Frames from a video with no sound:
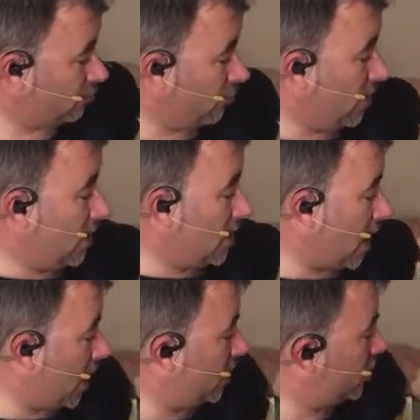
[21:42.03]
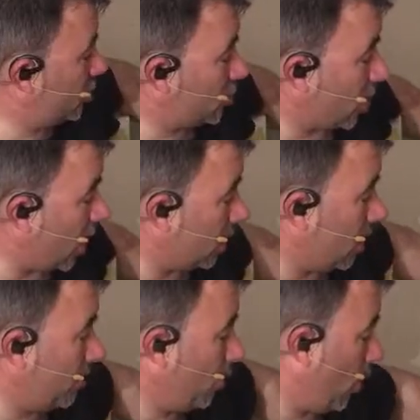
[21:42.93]
really kind of shot
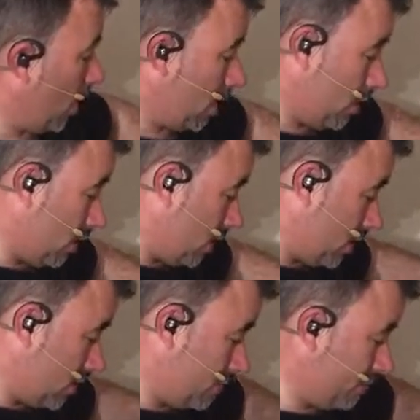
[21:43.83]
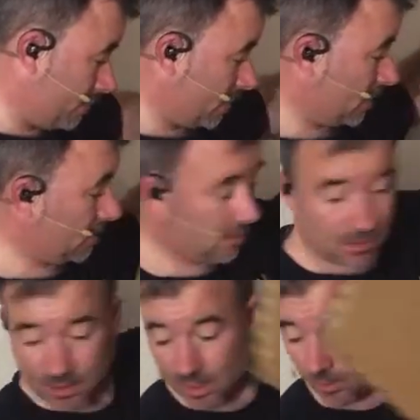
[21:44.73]
up while it